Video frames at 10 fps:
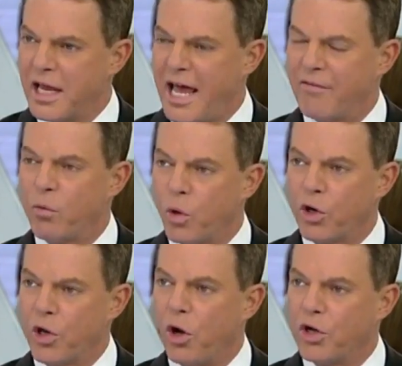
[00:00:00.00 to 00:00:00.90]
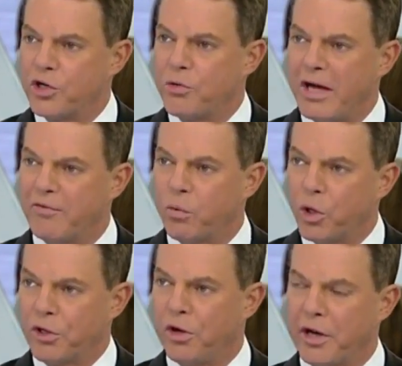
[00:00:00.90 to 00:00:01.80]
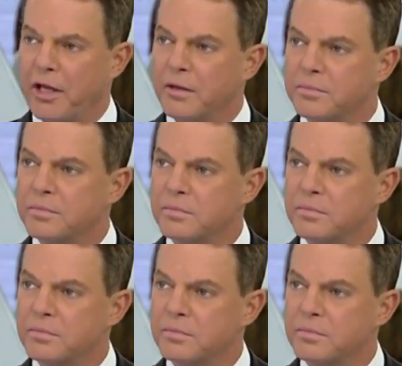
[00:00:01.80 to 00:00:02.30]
have word on. Do you have word on it?